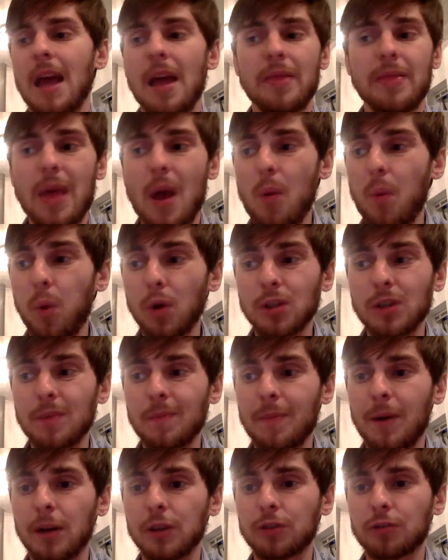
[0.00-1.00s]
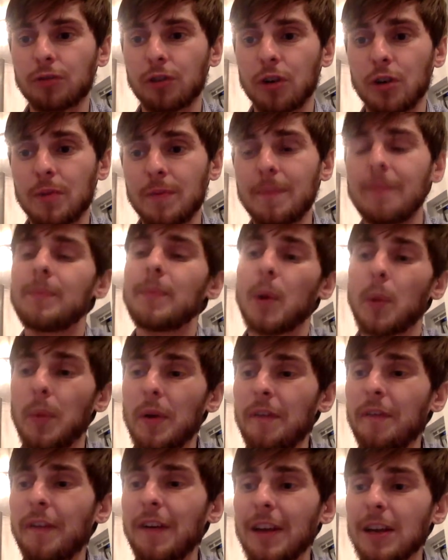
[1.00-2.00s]
There wasn't much room, but we
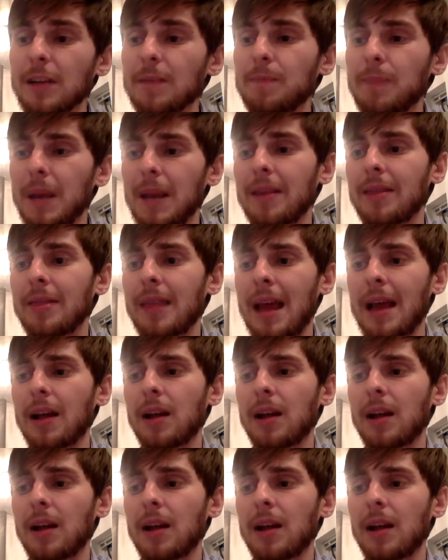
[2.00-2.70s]
figured being that